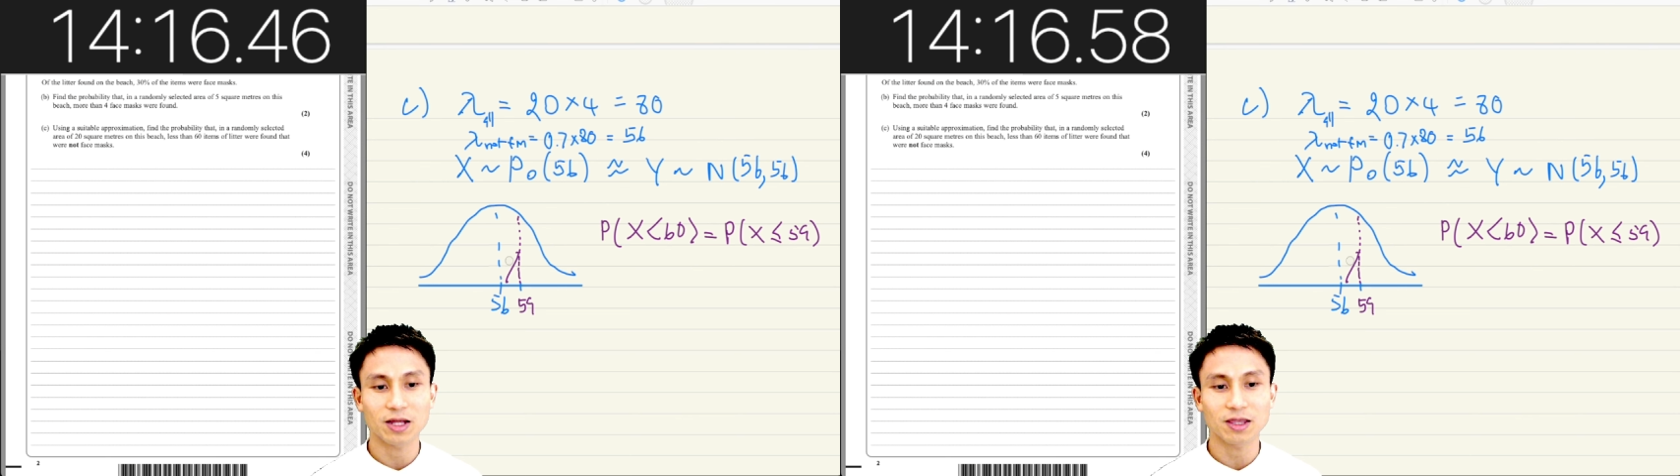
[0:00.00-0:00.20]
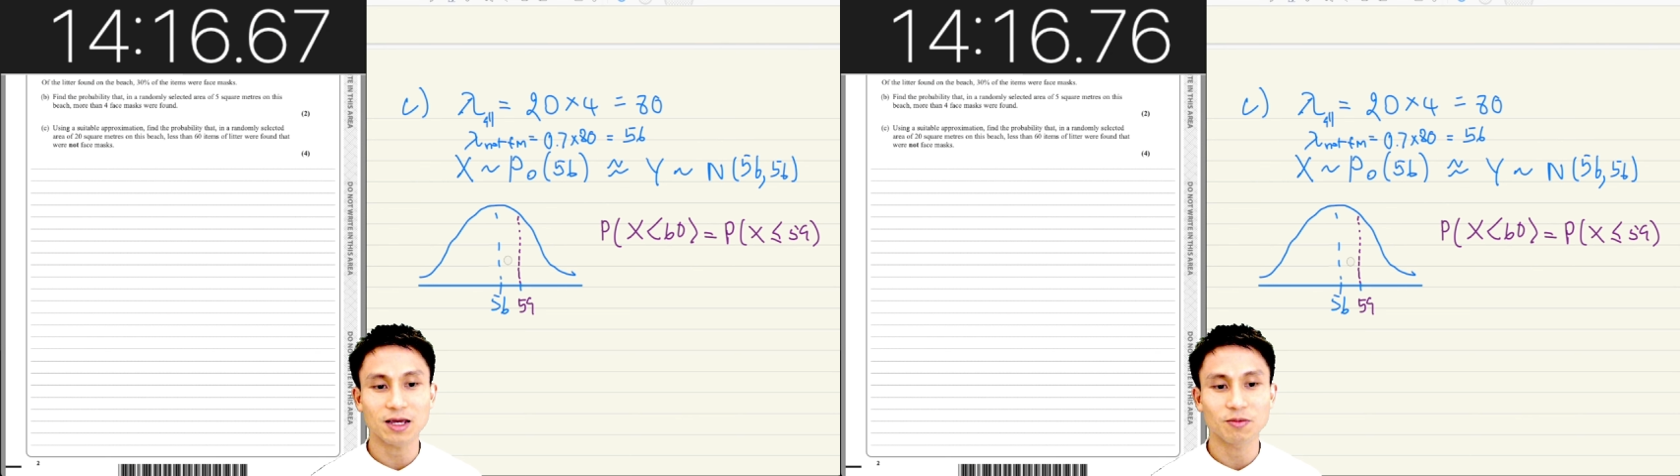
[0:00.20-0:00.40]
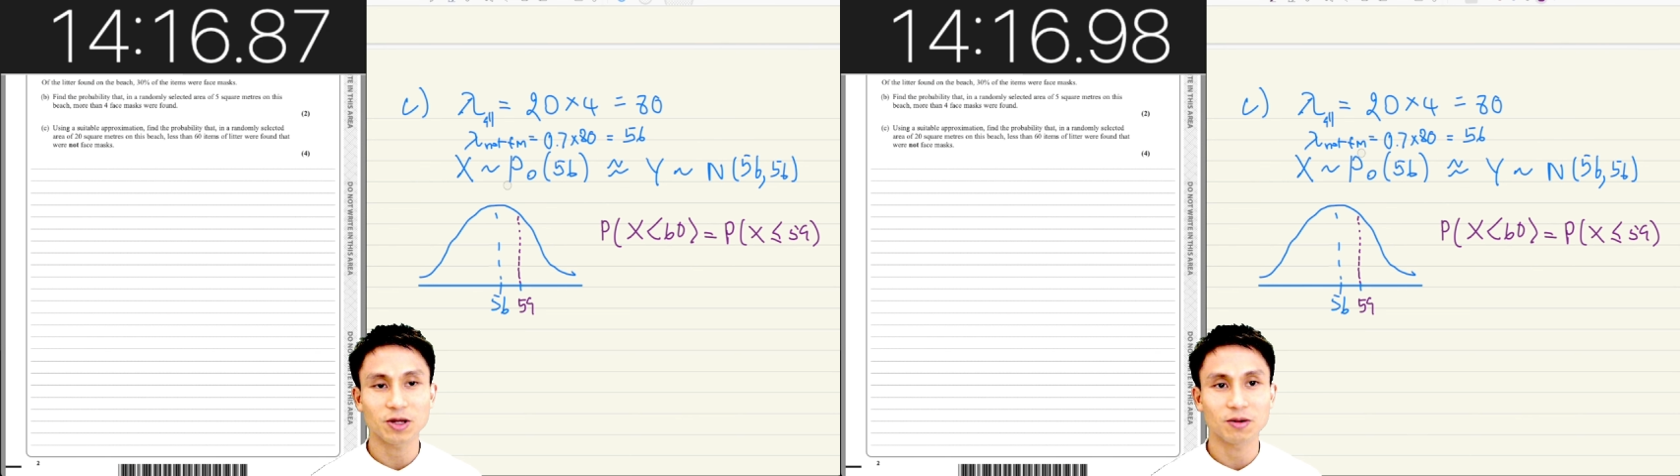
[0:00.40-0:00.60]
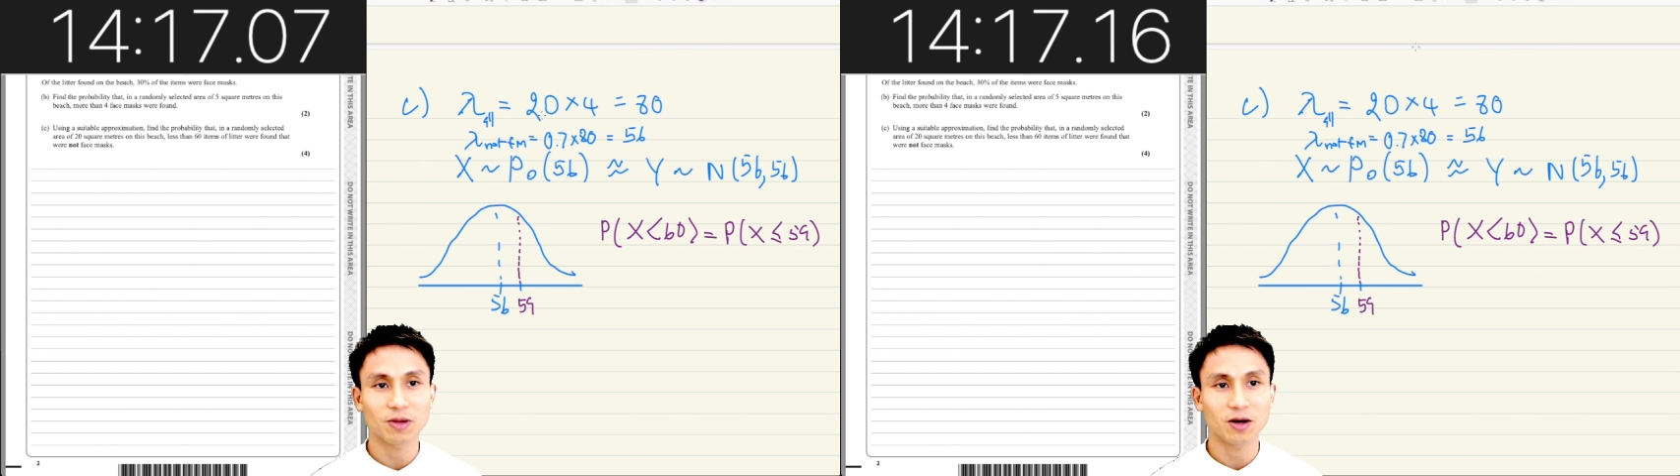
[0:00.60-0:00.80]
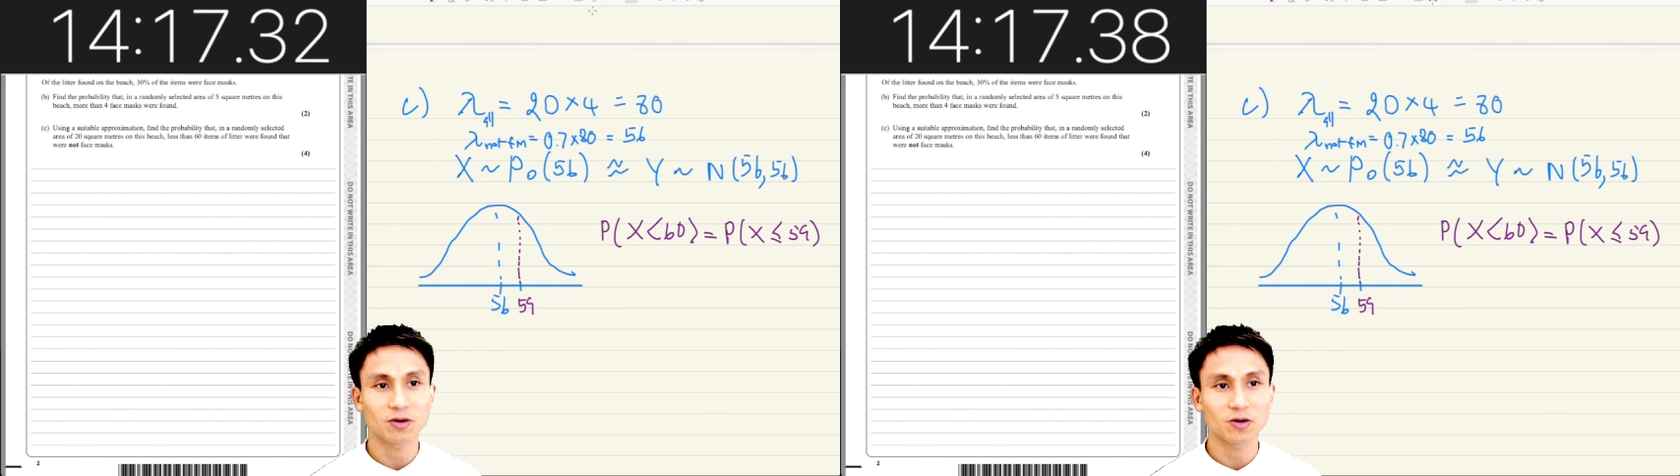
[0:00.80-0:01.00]
think a bit
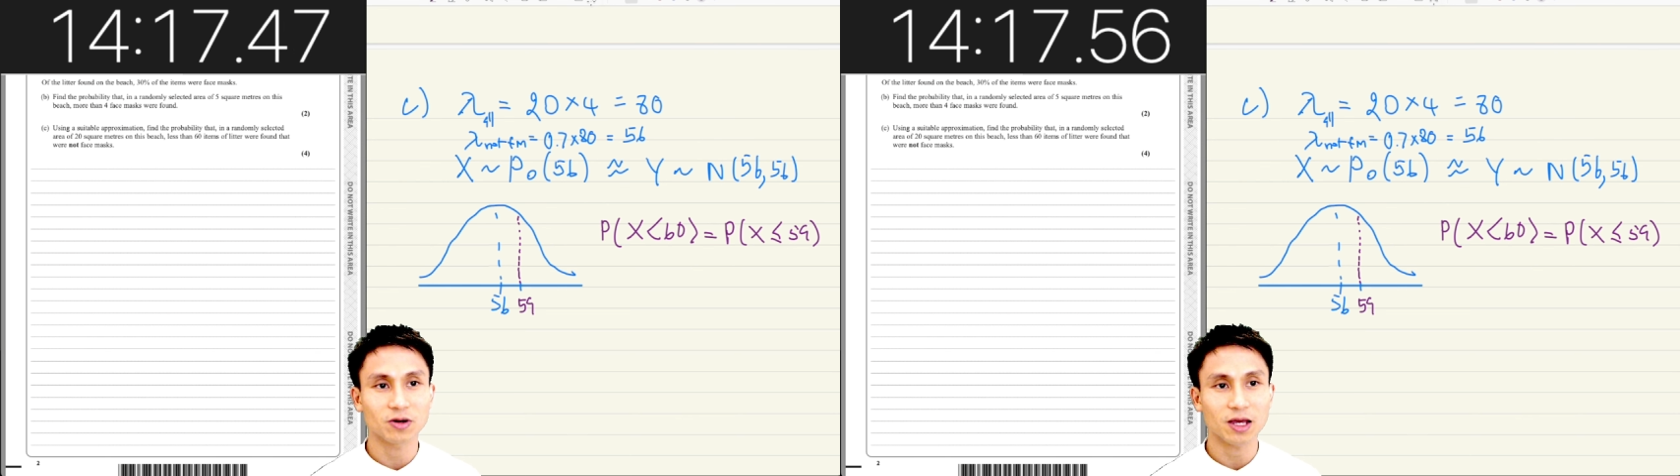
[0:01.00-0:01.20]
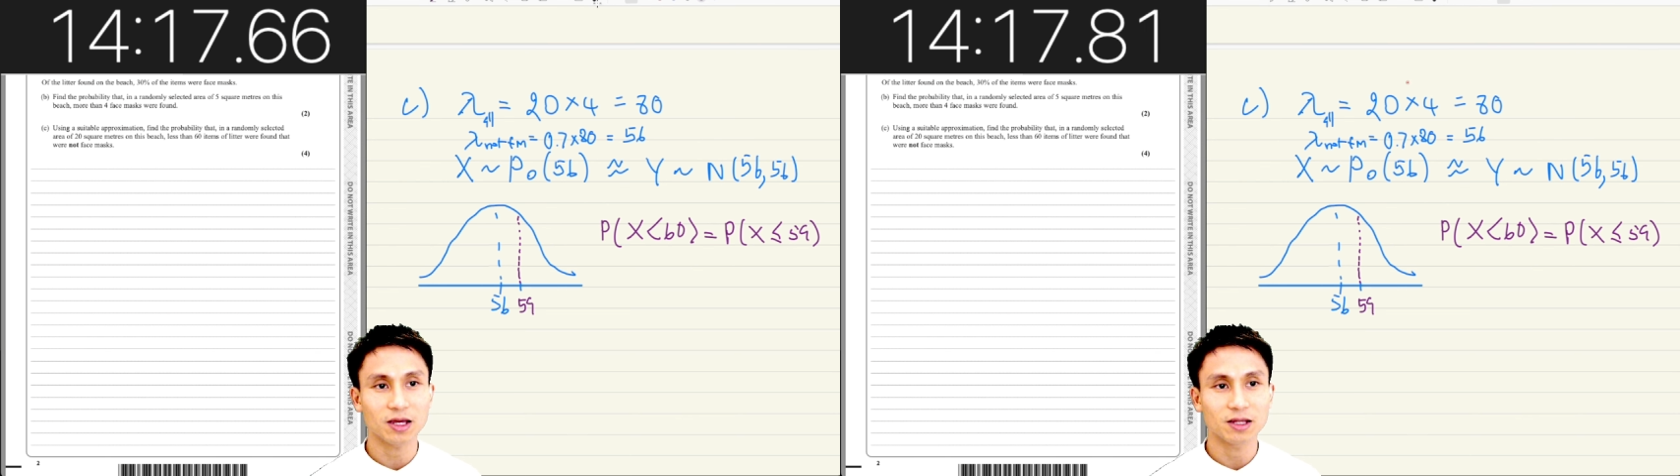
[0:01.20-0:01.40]
about, okay,